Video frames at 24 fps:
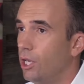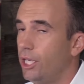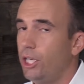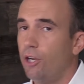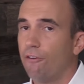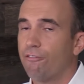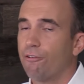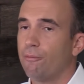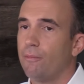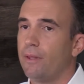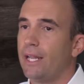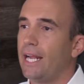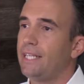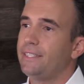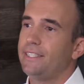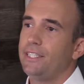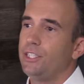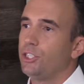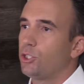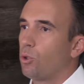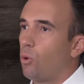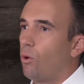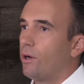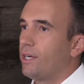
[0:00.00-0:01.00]
You know, from the
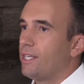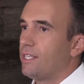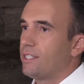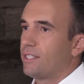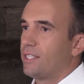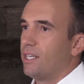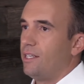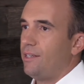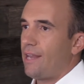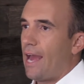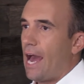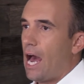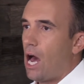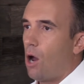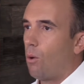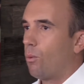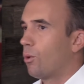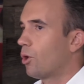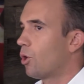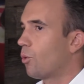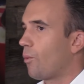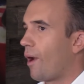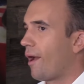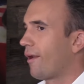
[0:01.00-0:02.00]
1920s to now,
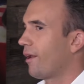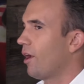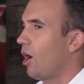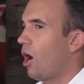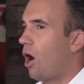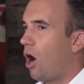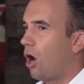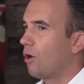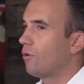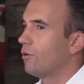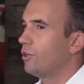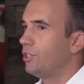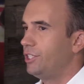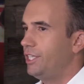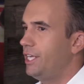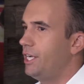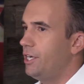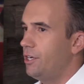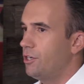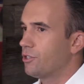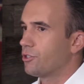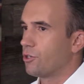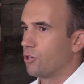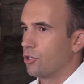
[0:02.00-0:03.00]
we're around 100
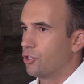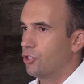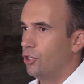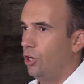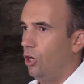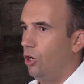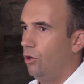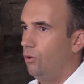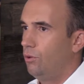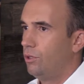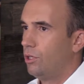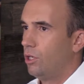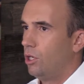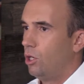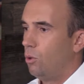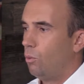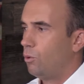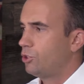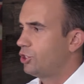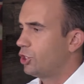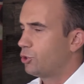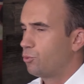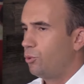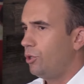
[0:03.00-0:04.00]
years or so,
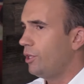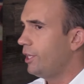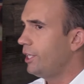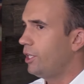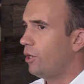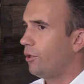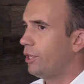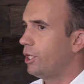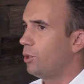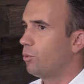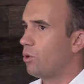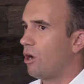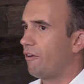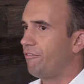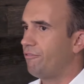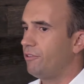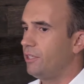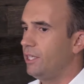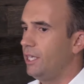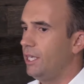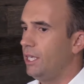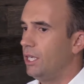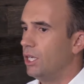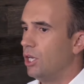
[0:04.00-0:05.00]
which is really only
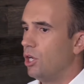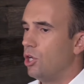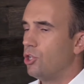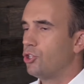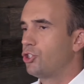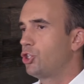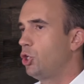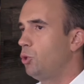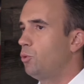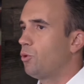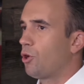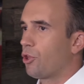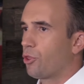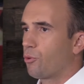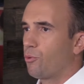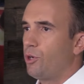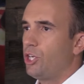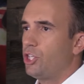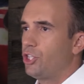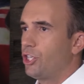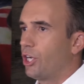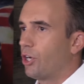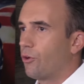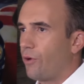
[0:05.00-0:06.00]
roughly two or
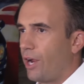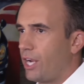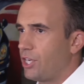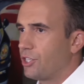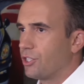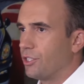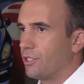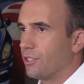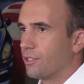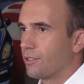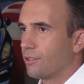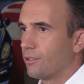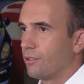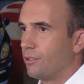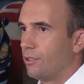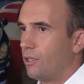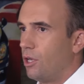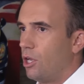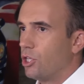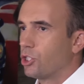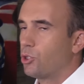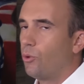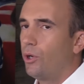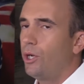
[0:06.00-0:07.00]
three generations.
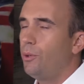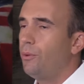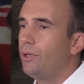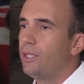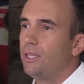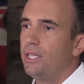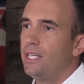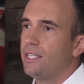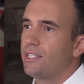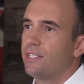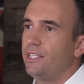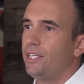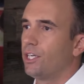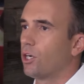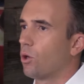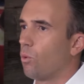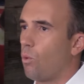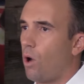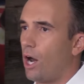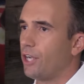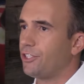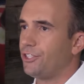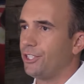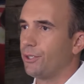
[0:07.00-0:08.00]
So anyone listening or
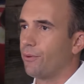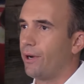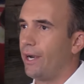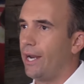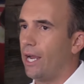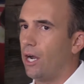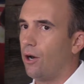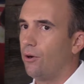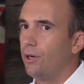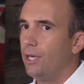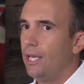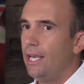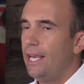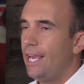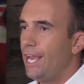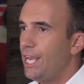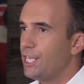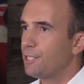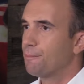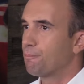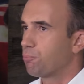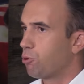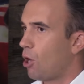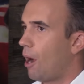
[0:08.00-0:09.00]
watching right now
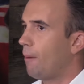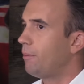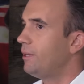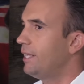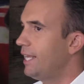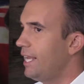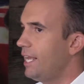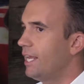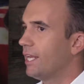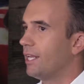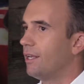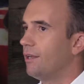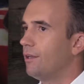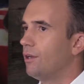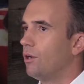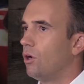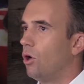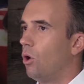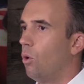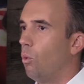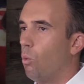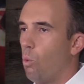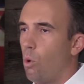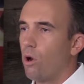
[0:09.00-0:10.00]
is probably in
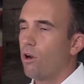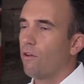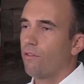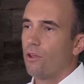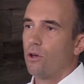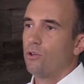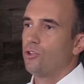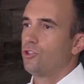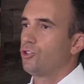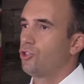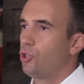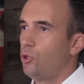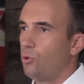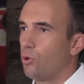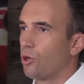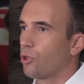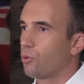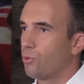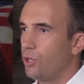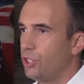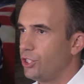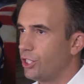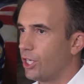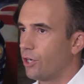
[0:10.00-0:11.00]
one of those two or three